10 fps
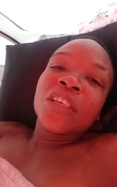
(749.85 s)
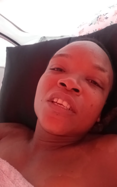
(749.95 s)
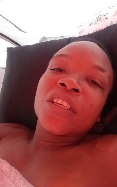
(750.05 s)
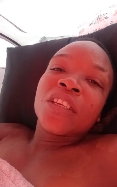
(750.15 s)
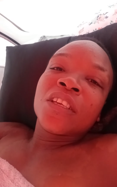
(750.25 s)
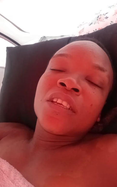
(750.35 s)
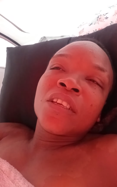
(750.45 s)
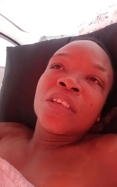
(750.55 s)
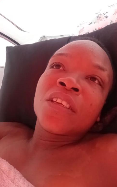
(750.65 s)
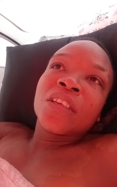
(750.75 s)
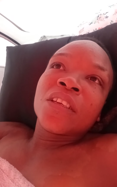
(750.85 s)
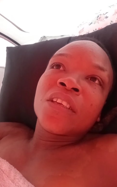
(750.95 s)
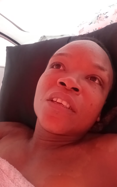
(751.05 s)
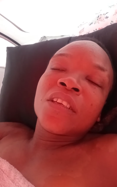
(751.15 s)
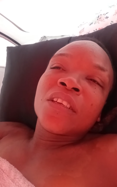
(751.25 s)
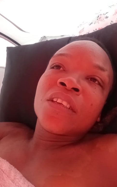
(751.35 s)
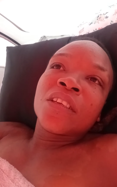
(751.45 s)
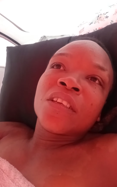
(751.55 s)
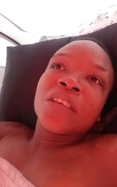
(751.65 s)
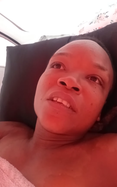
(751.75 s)

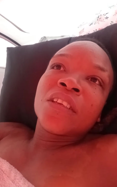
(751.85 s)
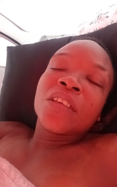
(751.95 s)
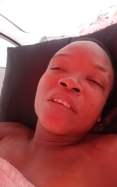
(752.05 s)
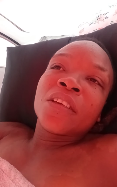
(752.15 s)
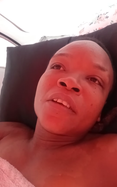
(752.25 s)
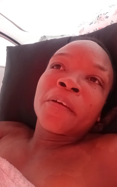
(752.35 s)
No one is speaking in this clip.